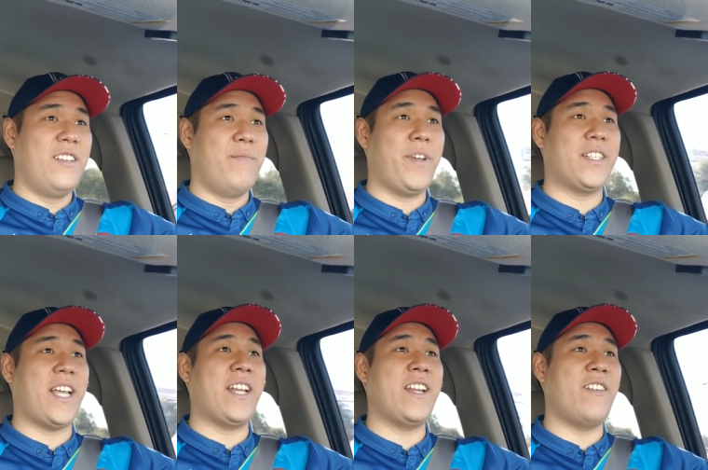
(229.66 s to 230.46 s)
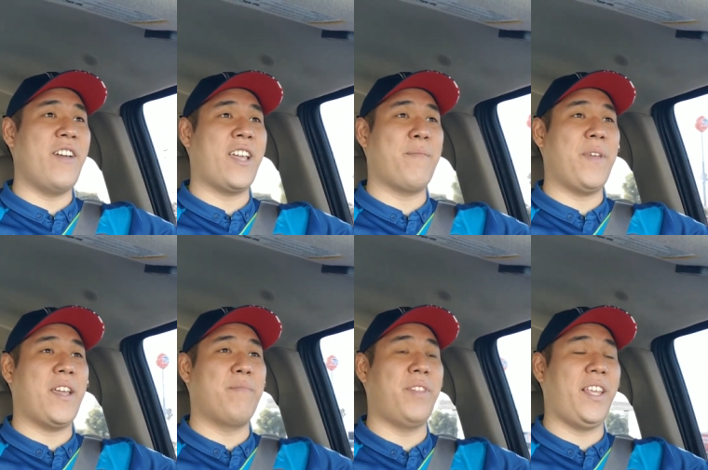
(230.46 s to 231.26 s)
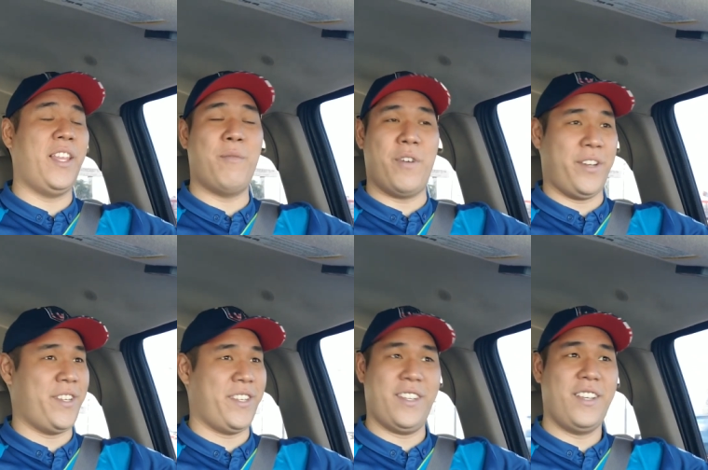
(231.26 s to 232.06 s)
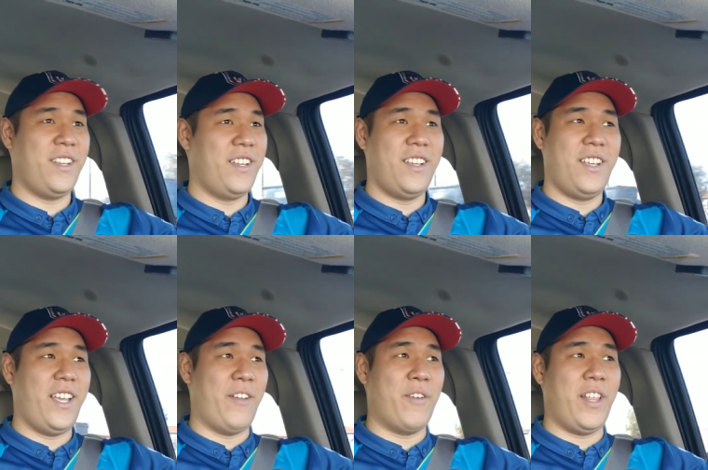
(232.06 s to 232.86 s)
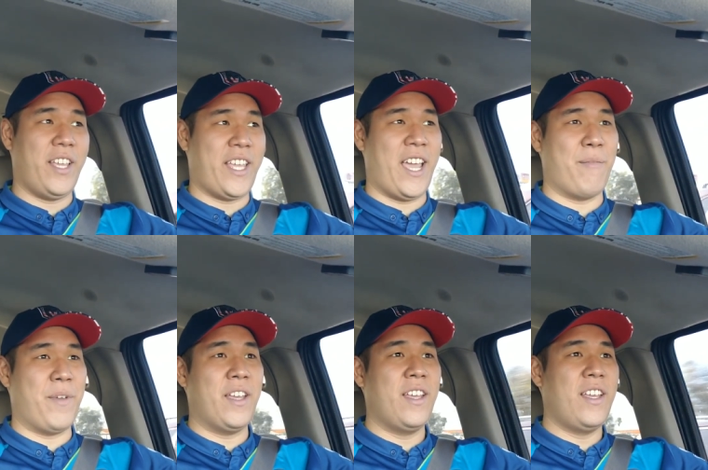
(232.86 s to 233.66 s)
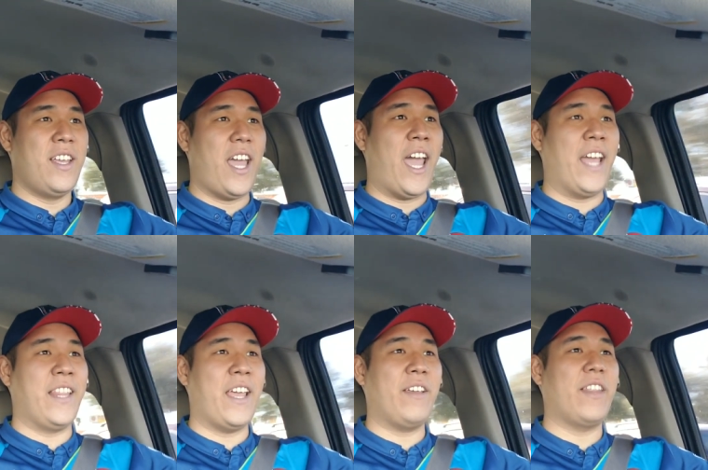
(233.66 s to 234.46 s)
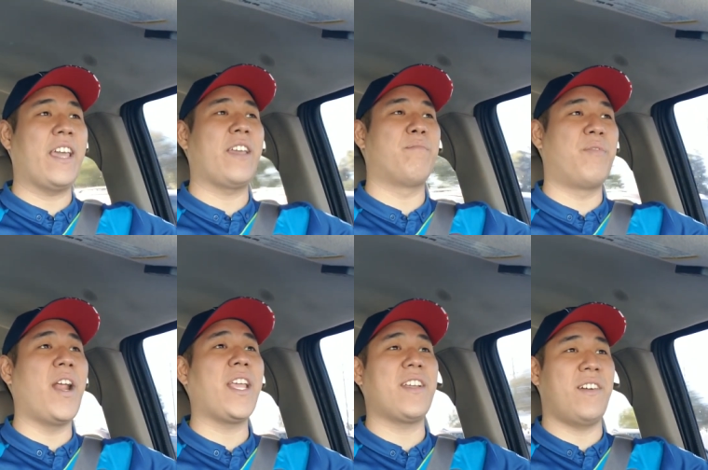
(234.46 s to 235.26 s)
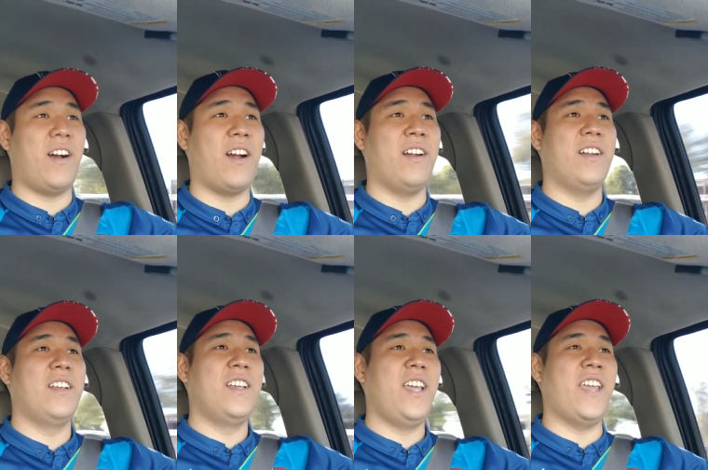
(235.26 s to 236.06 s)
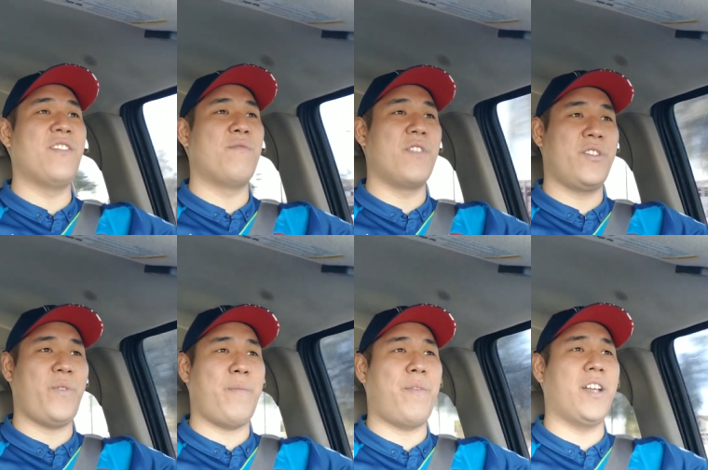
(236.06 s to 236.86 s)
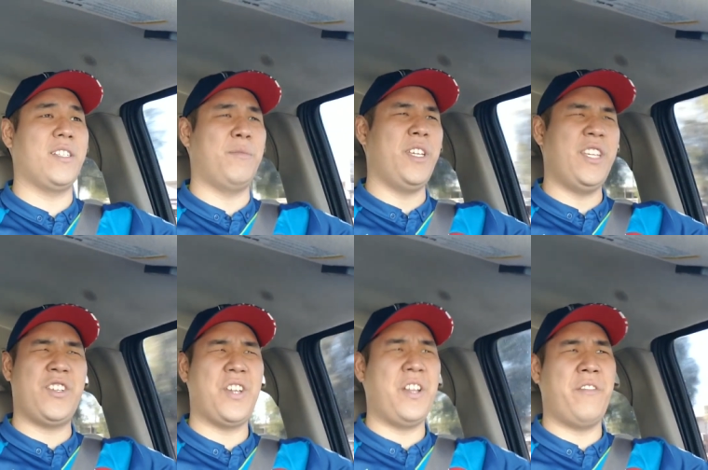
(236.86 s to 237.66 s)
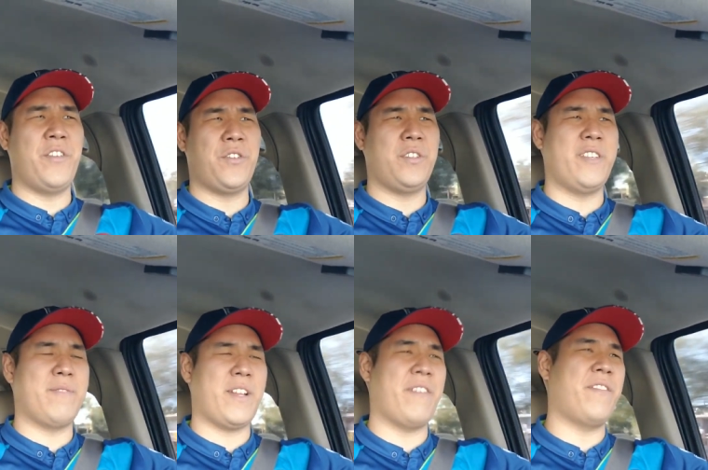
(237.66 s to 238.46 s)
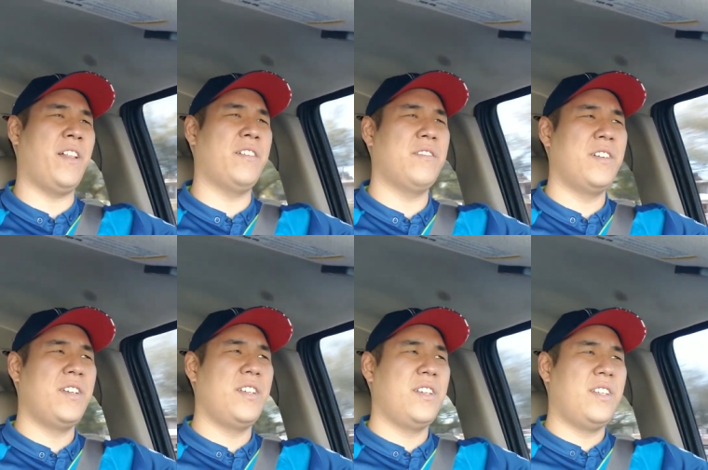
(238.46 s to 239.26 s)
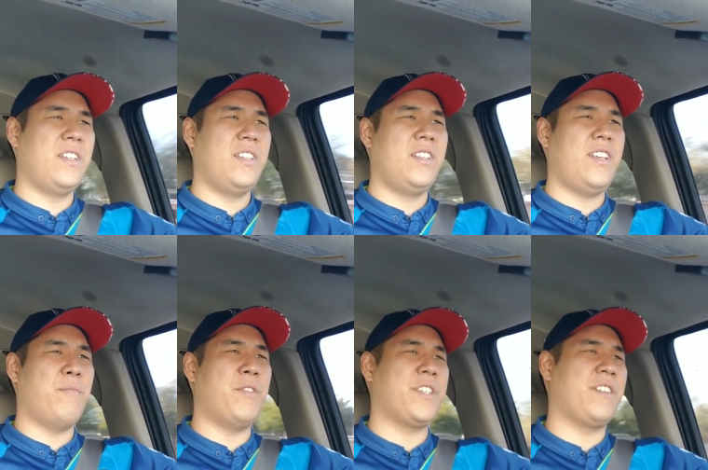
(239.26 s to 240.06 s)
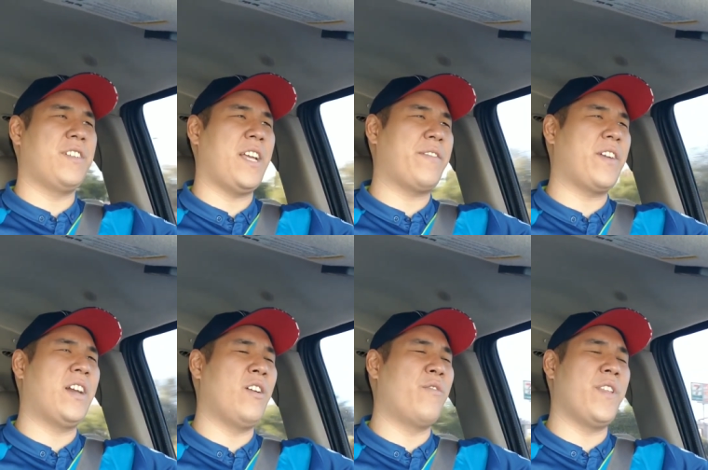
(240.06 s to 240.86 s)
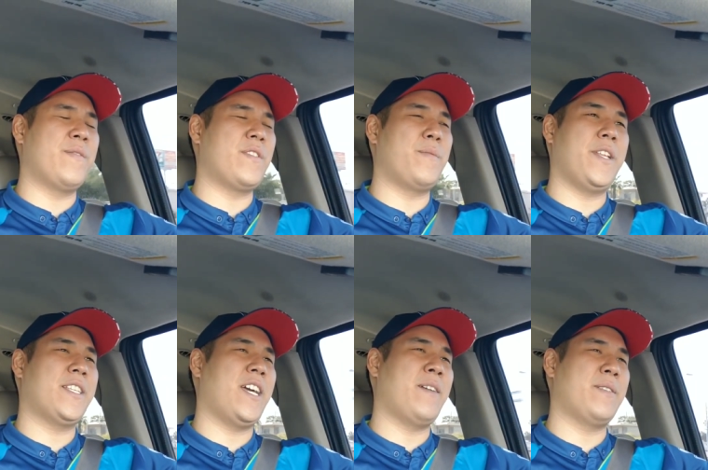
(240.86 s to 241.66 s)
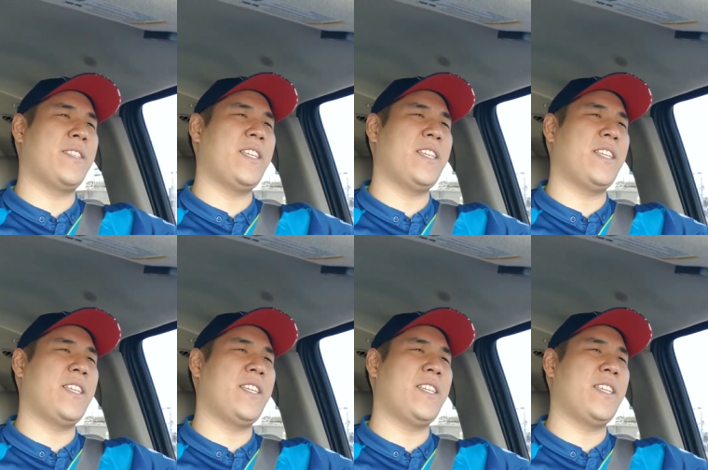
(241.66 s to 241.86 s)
Because I know it could be completely worse. It really can be. And they can break your heart in the worst way possible, each and individual teams that I follow. Boys and girls, I've gone over them so many times.